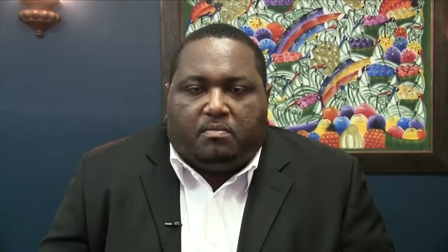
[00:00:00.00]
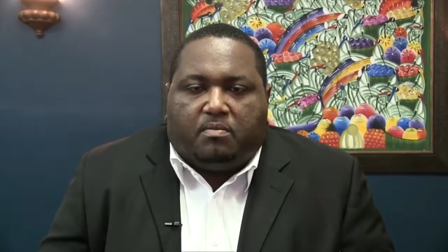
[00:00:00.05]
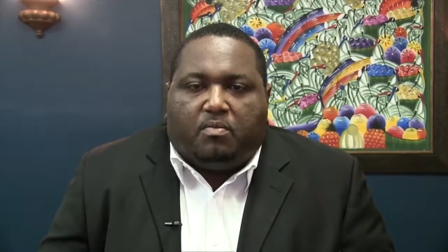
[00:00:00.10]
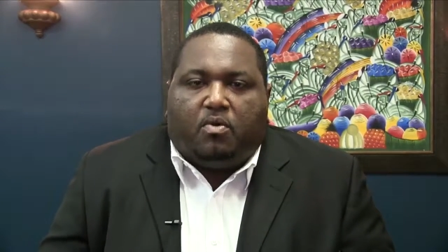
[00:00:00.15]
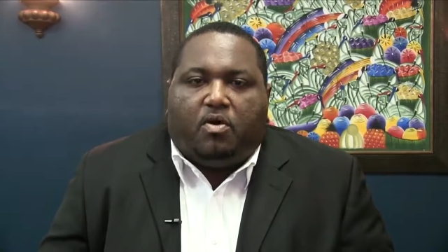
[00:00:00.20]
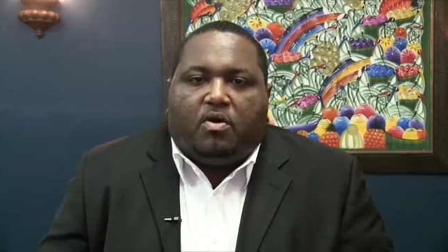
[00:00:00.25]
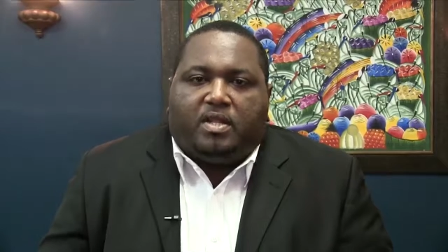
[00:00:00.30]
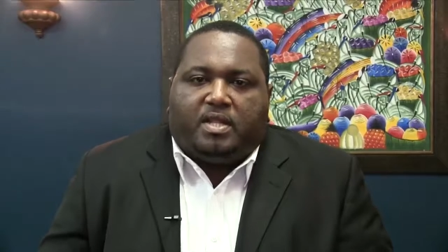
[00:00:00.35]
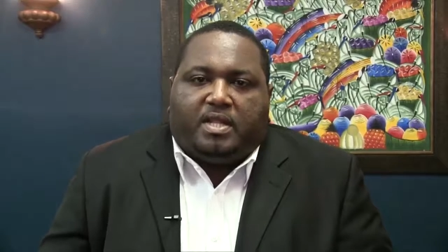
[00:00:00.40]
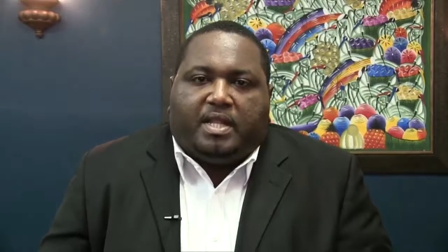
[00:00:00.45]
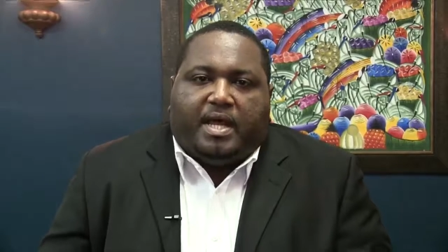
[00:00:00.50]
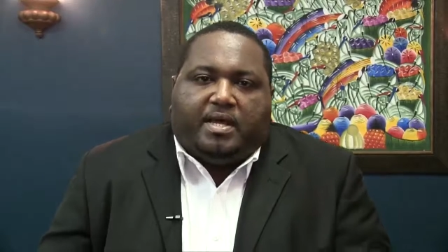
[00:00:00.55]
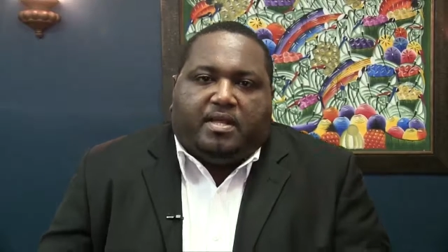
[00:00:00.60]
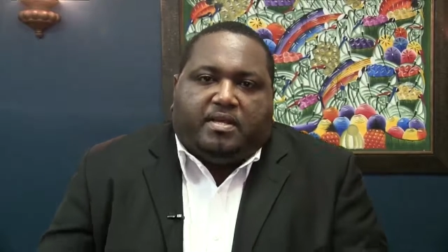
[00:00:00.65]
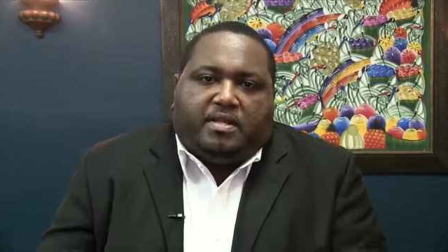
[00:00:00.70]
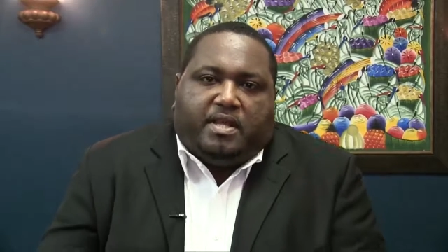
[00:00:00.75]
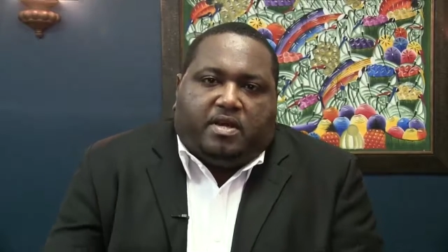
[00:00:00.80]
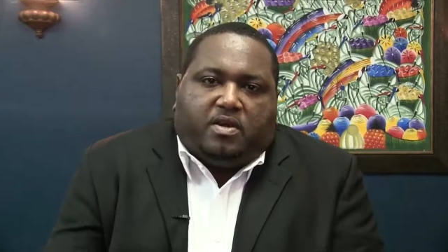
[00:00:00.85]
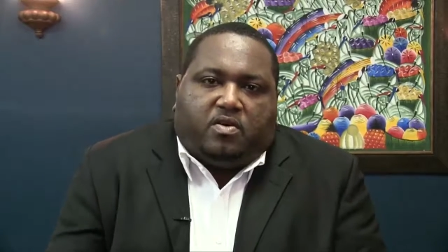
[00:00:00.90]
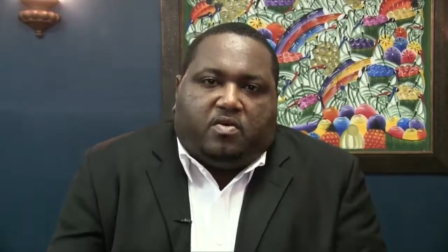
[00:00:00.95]
more than
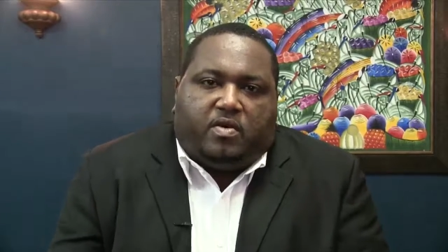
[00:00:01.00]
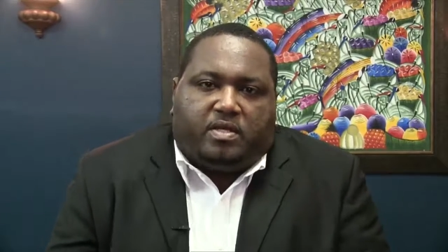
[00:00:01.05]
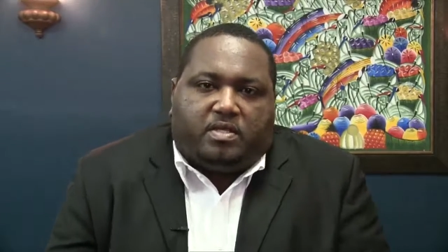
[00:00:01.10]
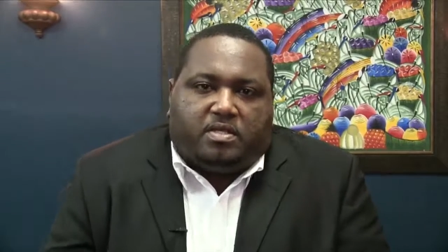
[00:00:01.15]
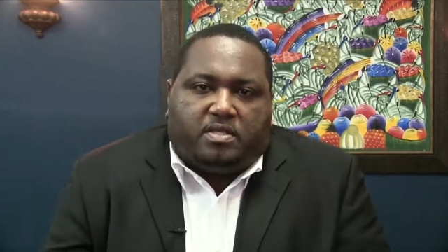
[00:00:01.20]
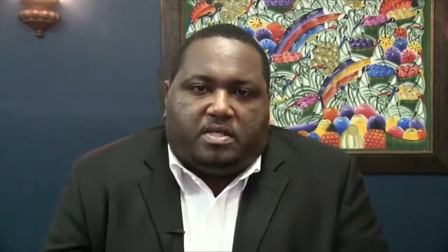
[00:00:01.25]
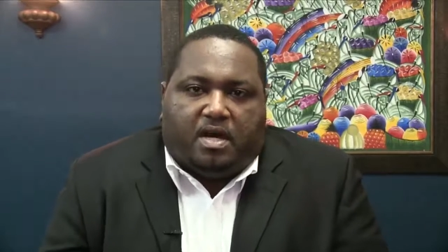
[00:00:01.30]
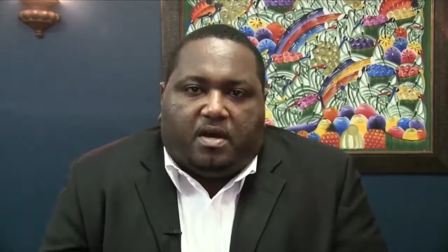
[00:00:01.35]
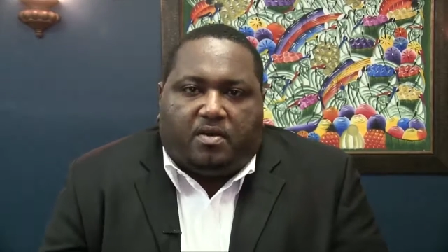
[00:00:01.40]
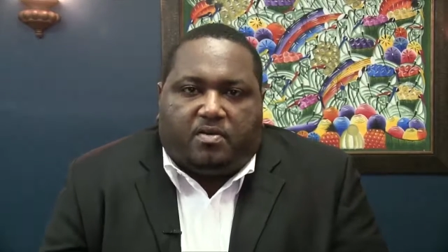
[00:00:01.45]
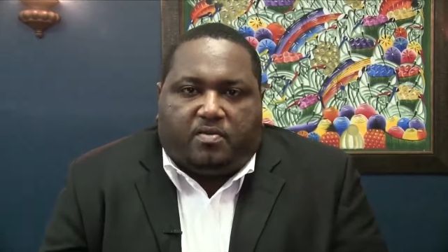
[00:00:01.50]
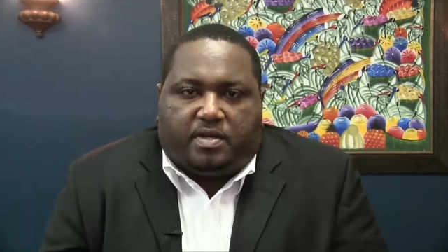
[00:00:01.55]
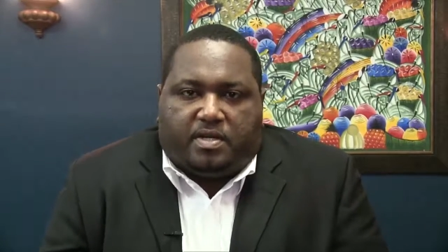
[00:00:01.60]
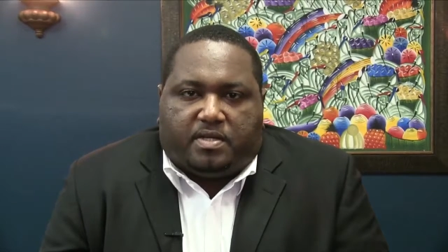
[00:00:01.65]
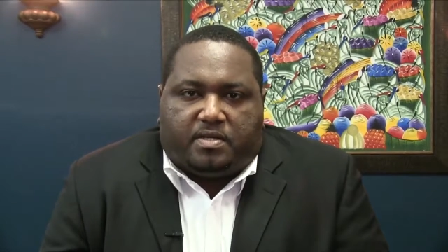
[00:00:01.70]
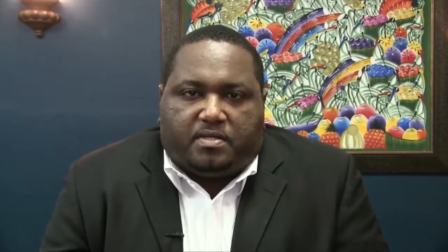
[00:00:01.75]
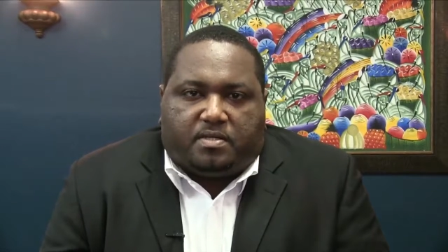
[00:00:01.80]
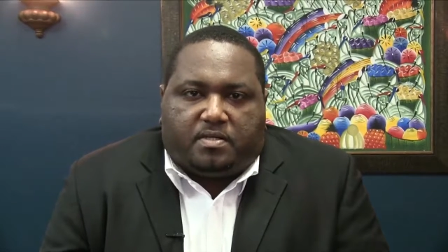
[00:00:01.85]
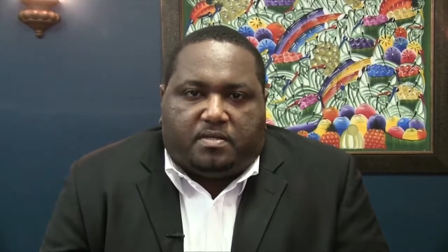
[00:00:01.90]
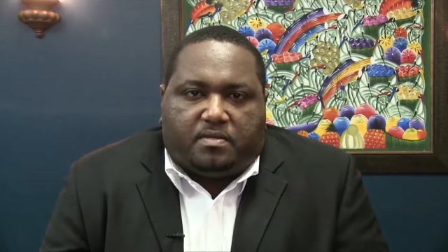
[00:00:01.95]
likely they're going to
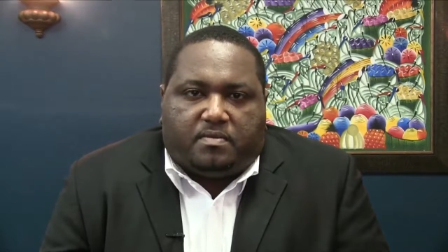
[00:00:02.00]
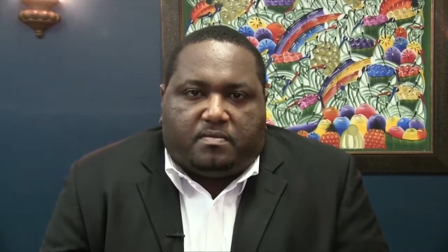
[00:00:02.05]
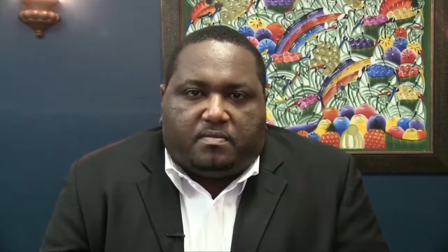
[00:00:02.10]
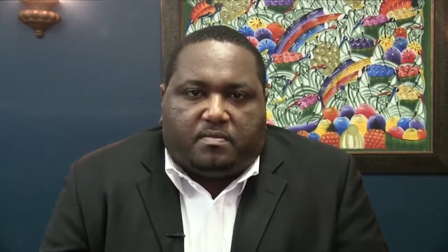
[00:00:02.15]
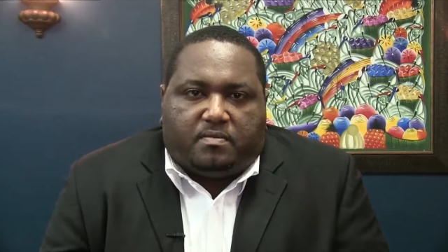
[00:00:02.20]
downgrade us.